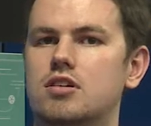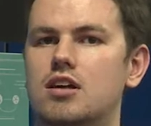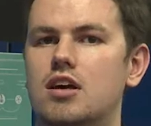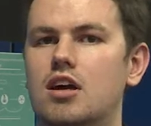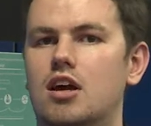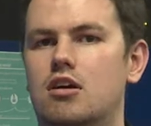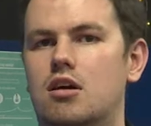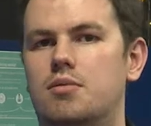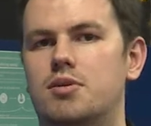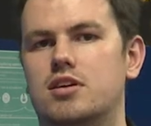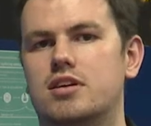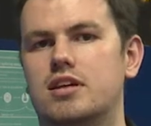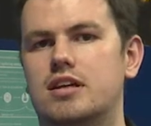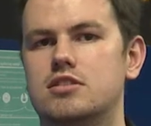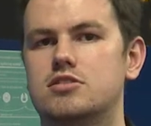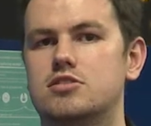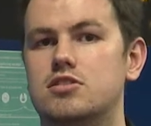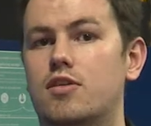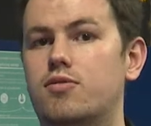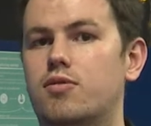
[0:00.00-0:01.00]
And we're looking at
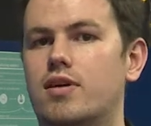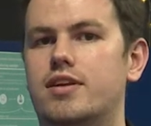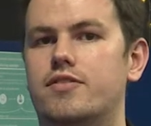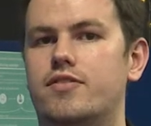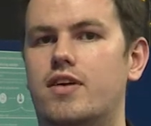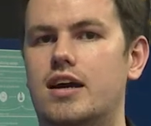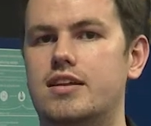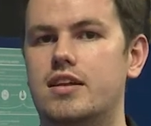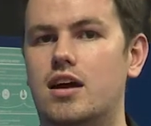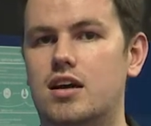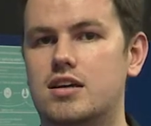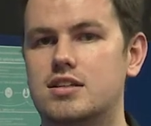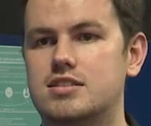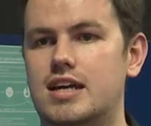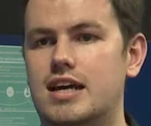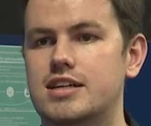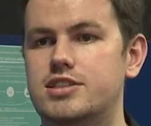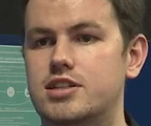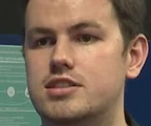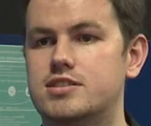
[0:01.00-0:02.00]
software-defined
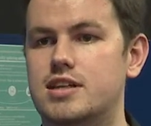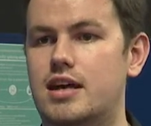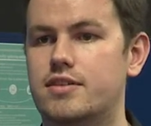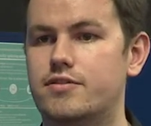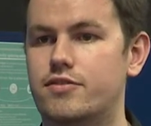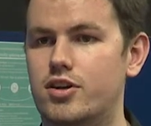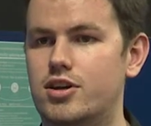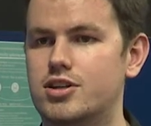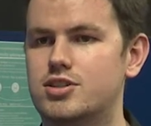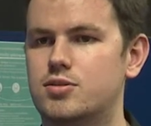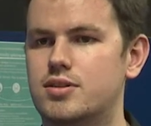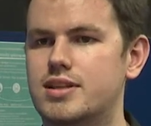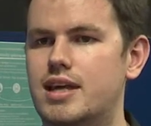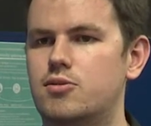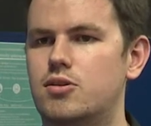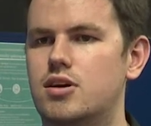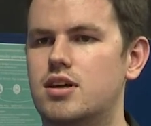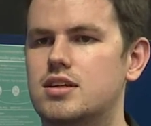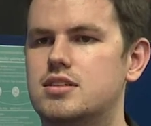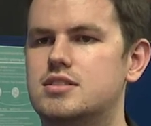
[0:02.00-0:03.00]
architectures and virtual
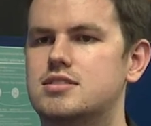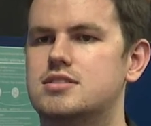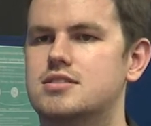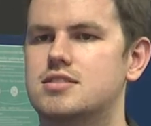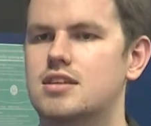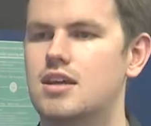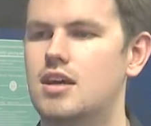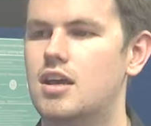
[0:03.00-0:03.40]
networks.